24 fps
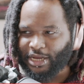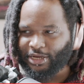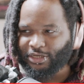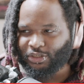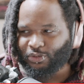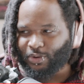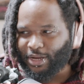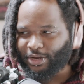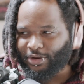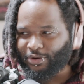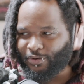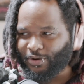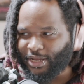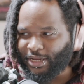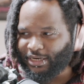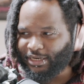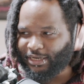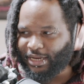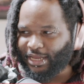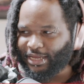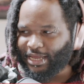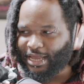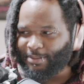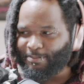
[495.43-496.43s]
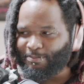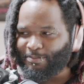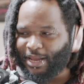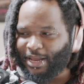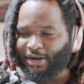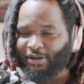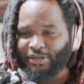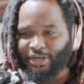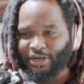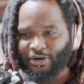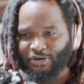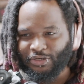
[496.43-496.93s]
so I created like a
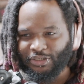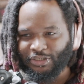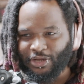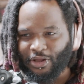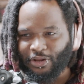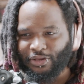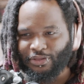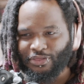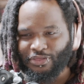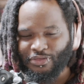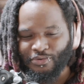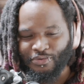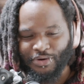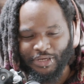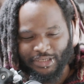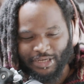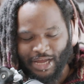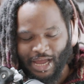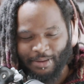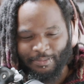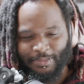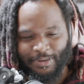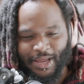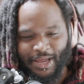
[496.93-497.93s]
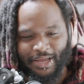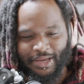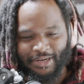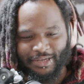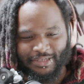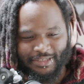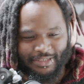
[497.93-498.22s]
Metal Gear Solid 3 timeline